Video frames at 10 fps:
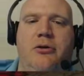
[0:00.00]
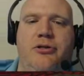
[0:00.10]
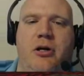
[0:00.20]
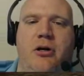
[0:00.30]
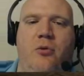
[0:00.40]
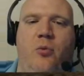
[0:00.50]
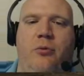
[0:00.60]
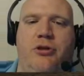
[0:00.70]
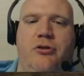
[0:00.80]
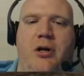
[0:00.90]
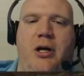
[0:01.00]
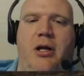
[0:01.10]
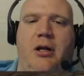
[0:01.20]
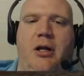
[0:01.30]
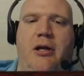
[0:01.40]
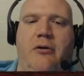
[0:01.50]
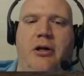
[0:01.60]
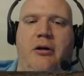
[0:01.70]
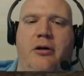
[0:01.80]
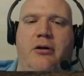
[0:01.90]
So we will just go ahead and layer in
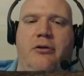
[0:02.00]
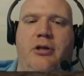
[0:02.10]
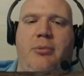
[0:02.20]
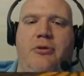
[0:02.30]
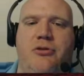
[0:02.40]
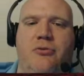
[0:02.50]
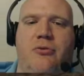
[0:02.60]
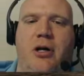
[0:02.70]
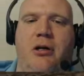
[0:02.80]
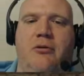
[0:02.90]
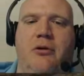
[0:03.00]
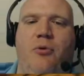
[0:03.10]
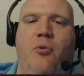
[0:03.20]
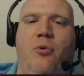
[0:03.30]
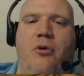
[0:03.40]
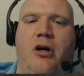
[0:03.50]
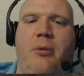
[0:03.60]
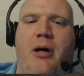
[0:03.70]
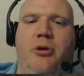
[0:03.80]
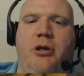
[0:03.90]
our dirt on top of this right now, and we won't worry
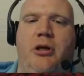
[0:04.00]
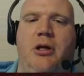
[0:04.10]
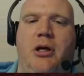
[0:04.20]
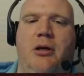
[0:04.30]
about putting